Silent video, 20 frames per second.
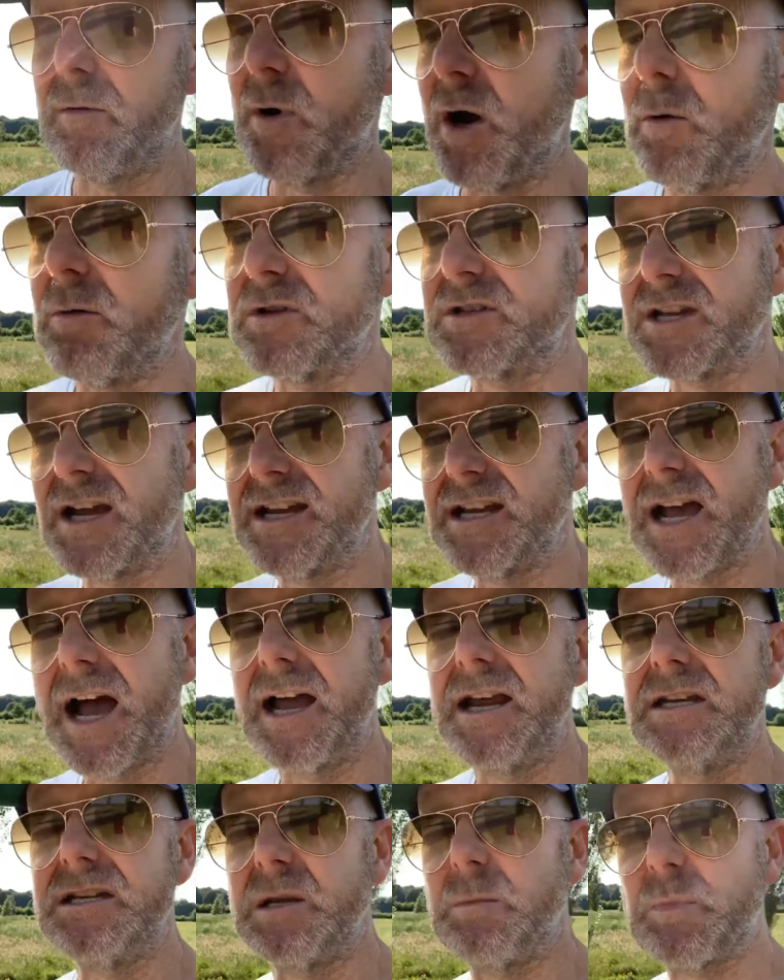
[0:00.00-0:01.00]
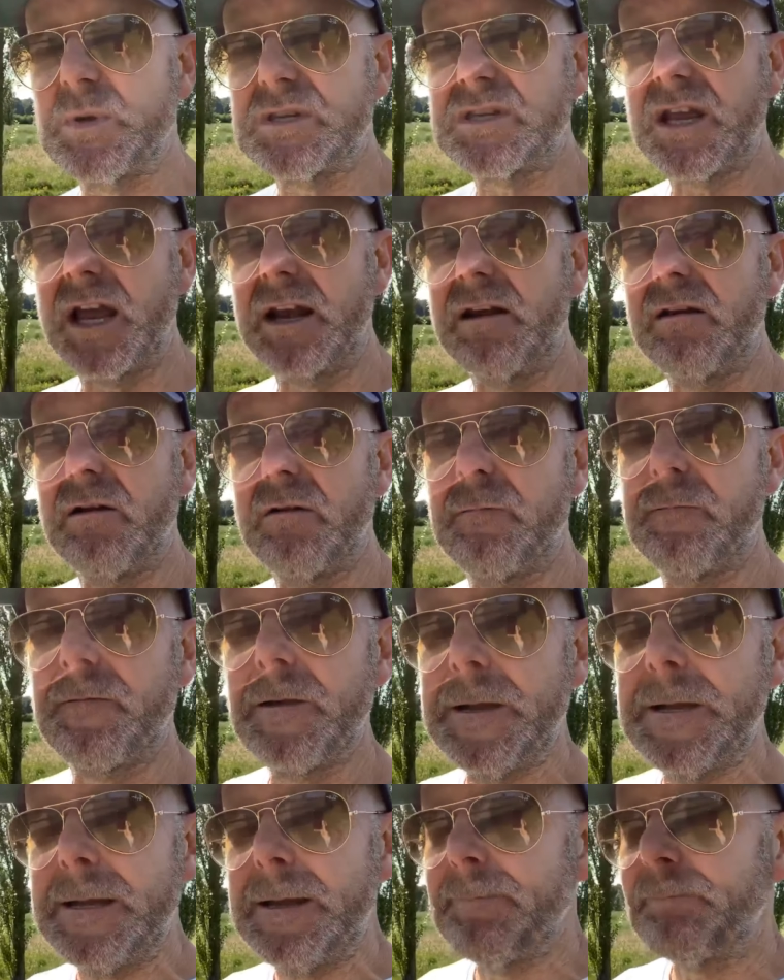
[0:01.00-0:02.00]
I would say 80% of
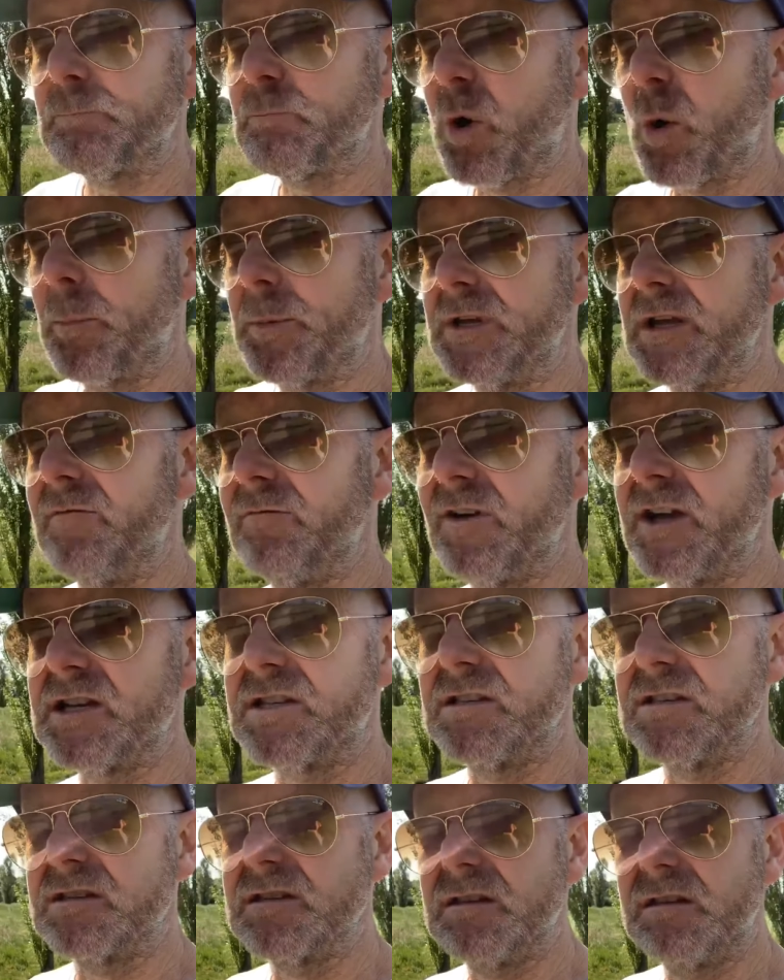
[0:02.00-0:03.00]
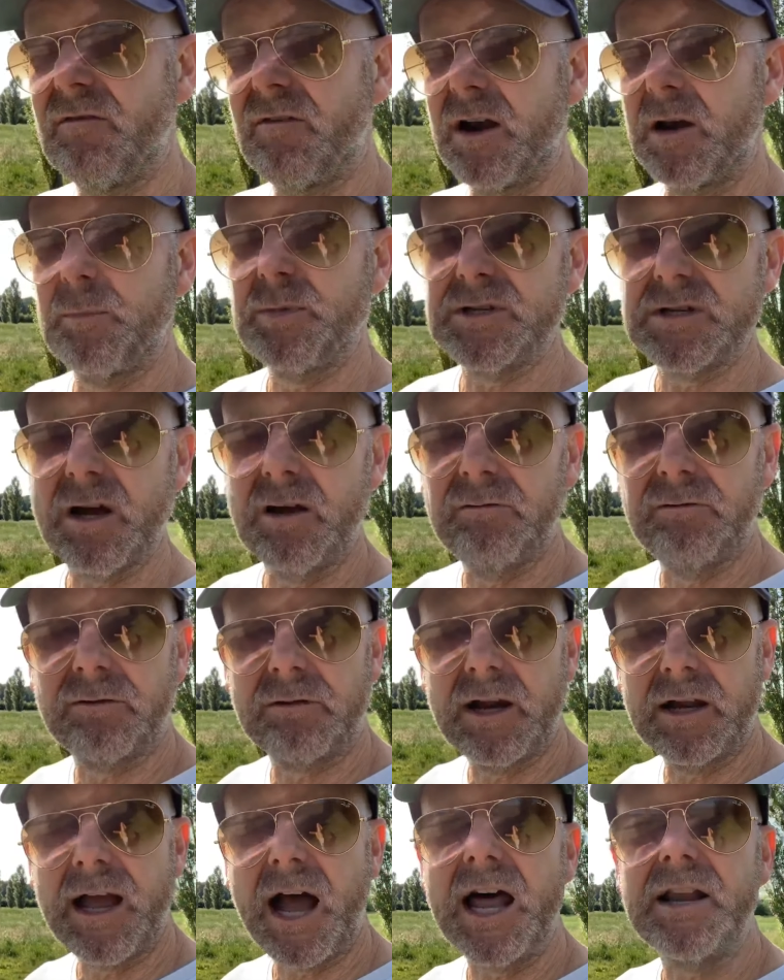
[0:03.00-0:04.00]
property investors and developers
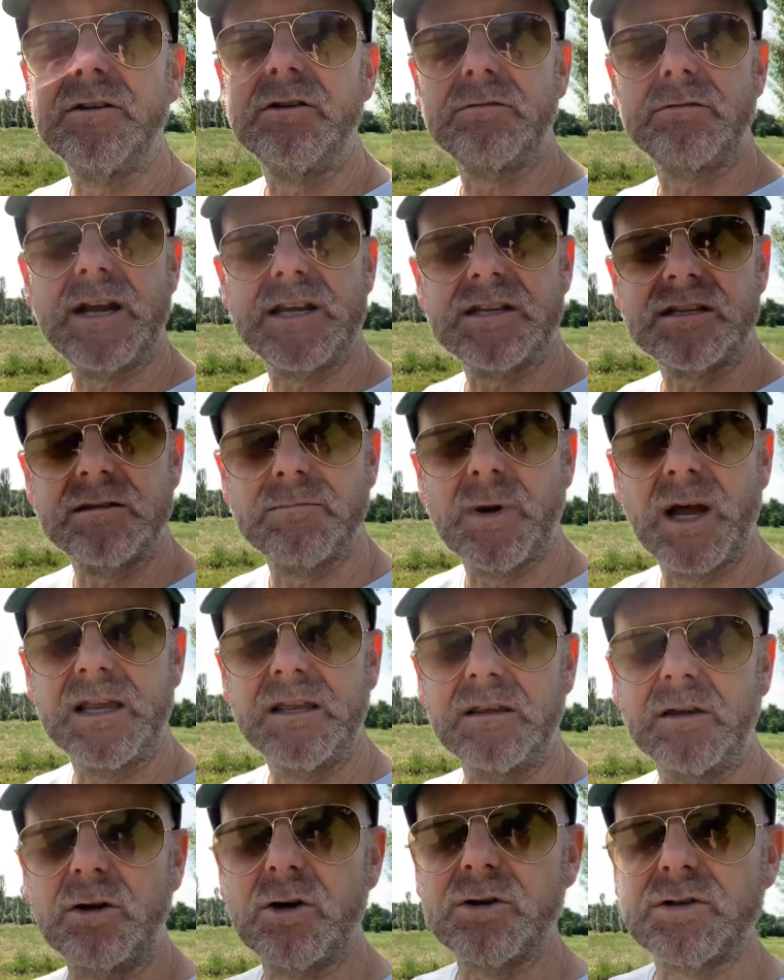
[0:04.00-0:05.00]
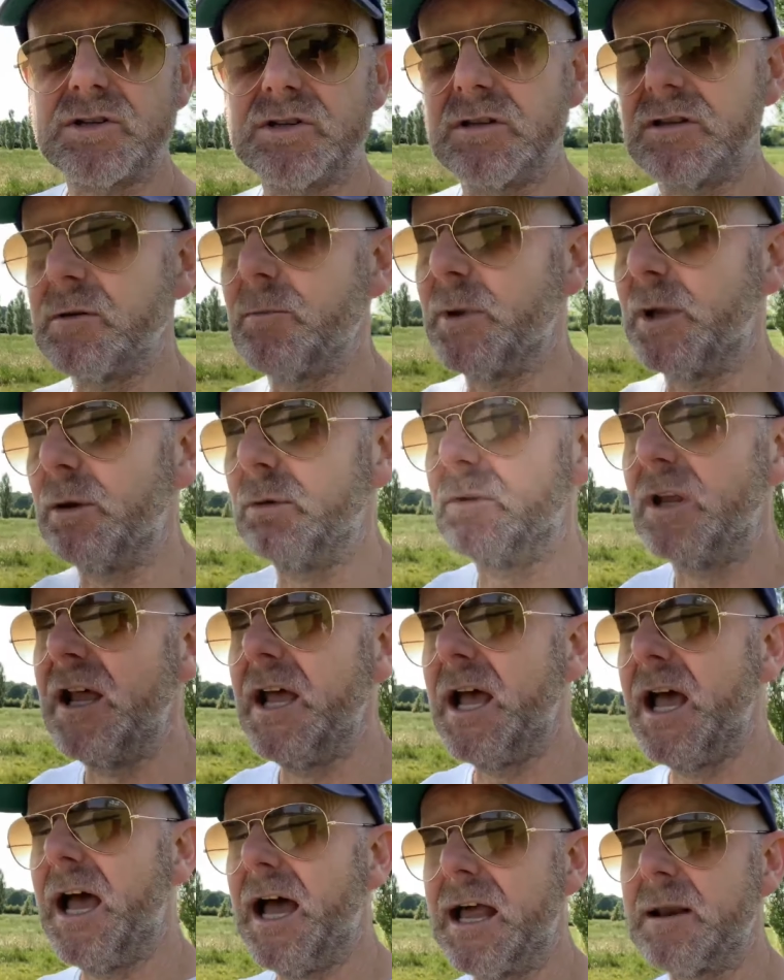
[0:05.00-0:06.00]
over underestimate the cost of the build,
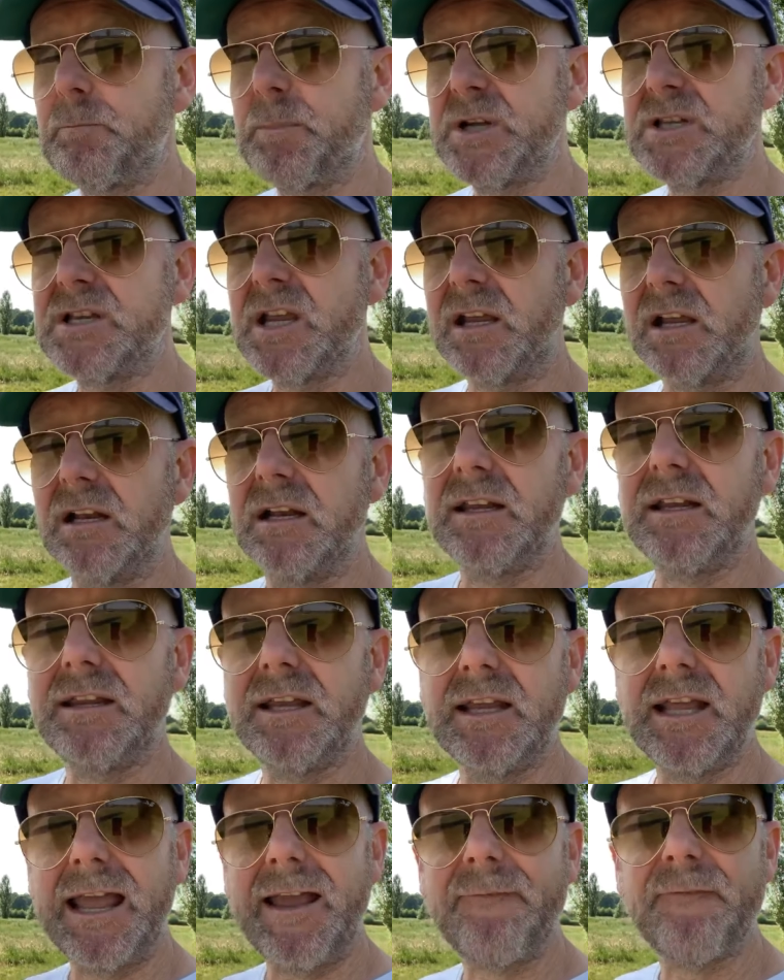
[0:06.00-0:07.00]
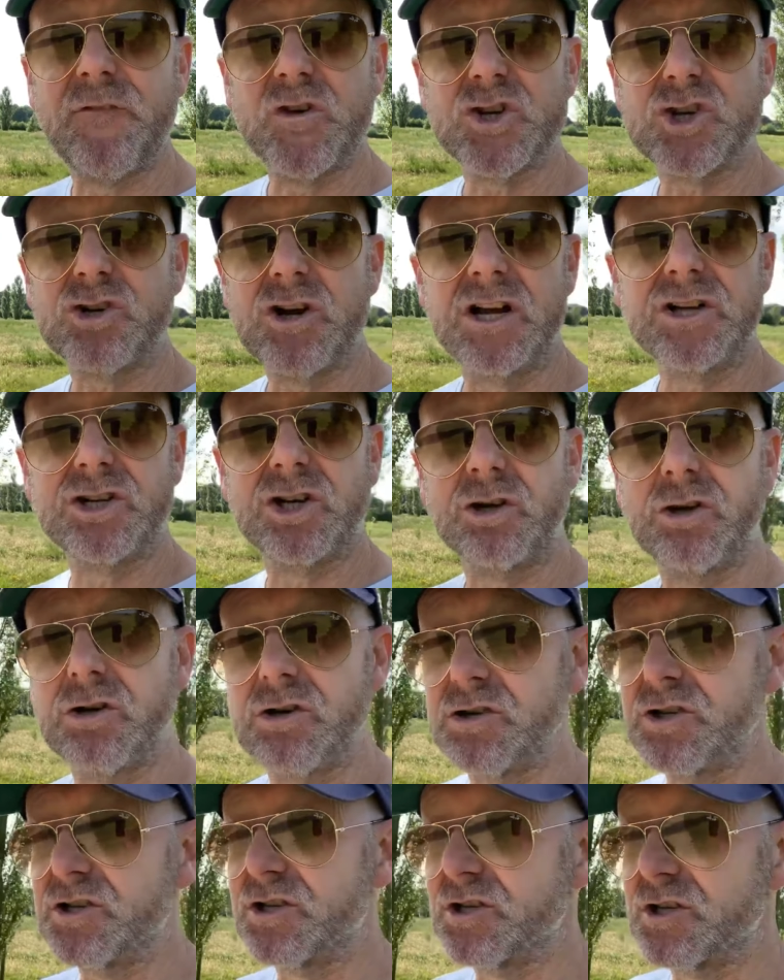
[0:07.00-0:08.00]
and particularly the infrastructure
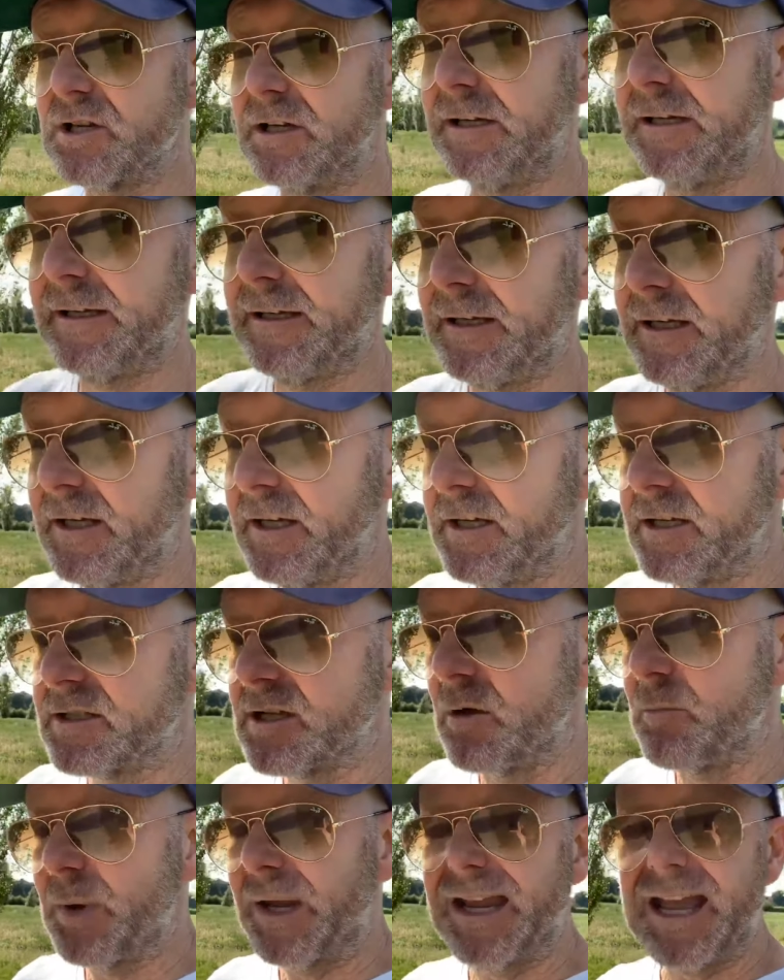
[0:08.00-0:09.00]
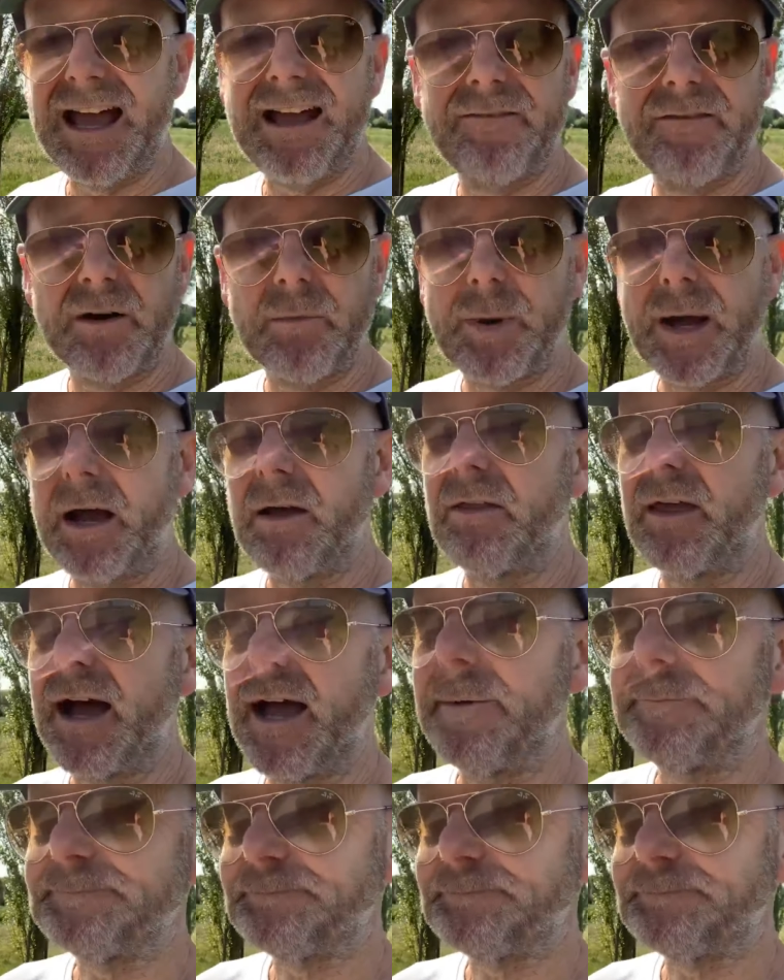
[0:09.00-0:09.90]
costs. So be careful about that.